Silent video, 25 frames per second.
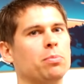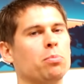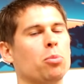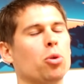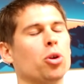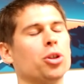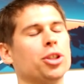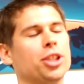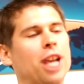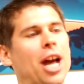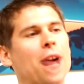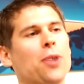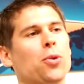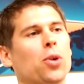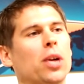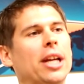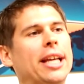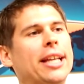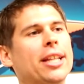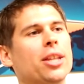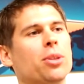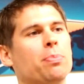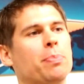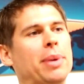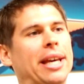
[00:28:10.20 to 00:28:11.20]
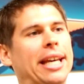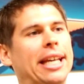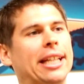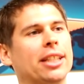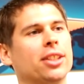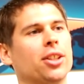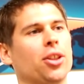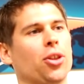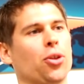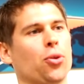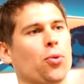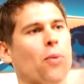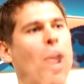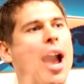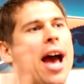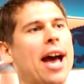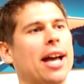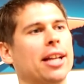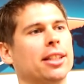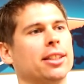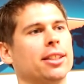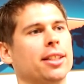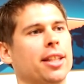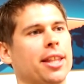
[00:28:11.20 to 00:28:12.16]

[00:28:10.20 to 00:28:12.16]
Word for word: More generally, the biggest threat